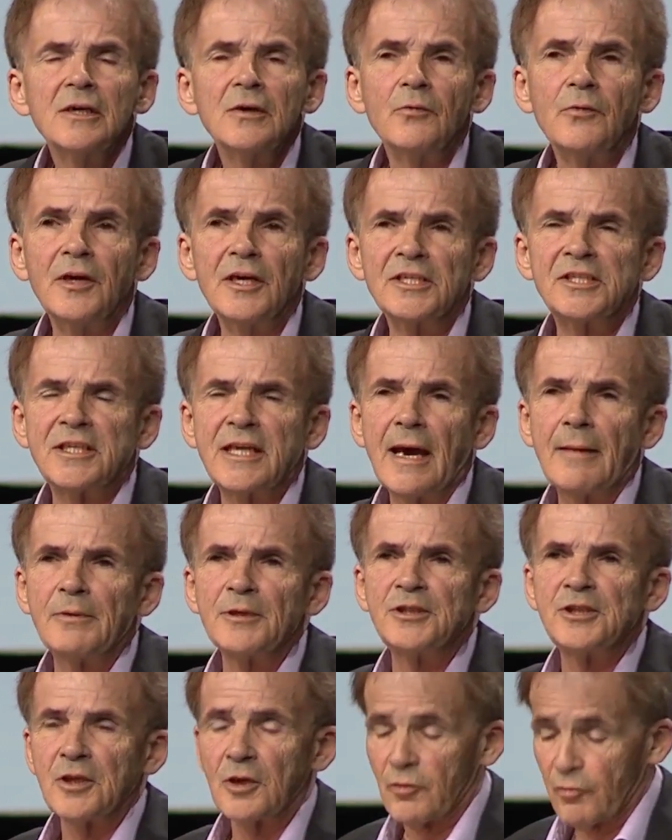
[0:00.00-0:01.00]
We
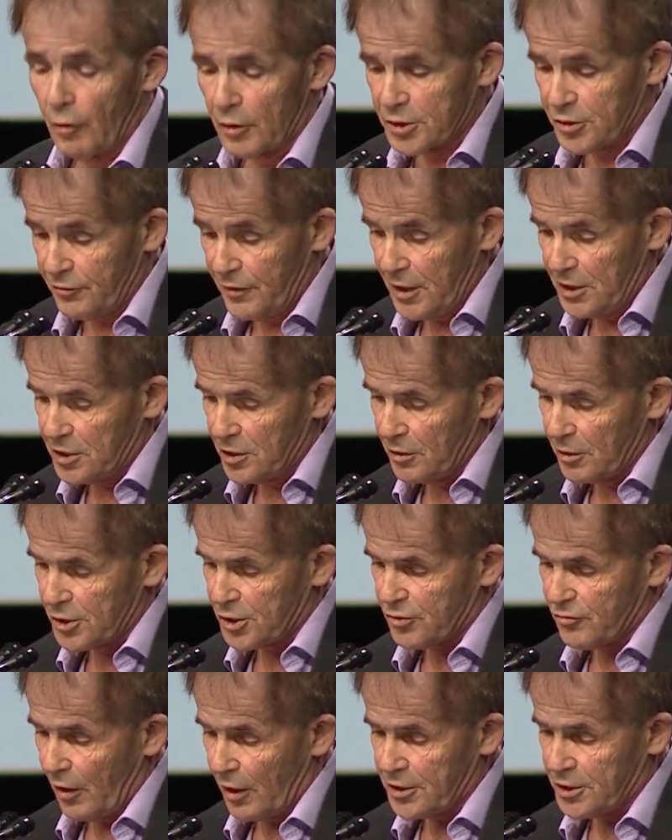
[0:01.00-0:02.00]
established a cross-regional
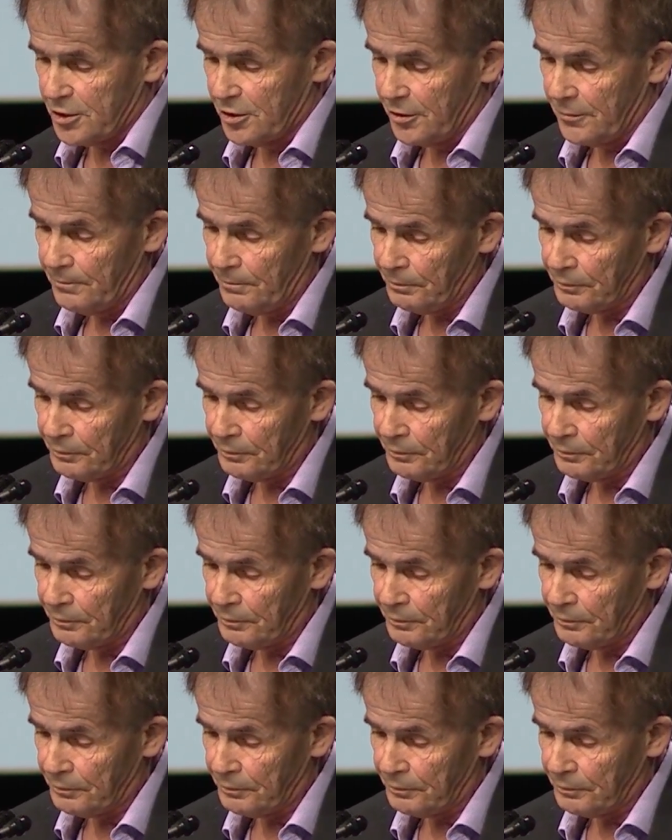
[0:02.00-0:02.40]
structure.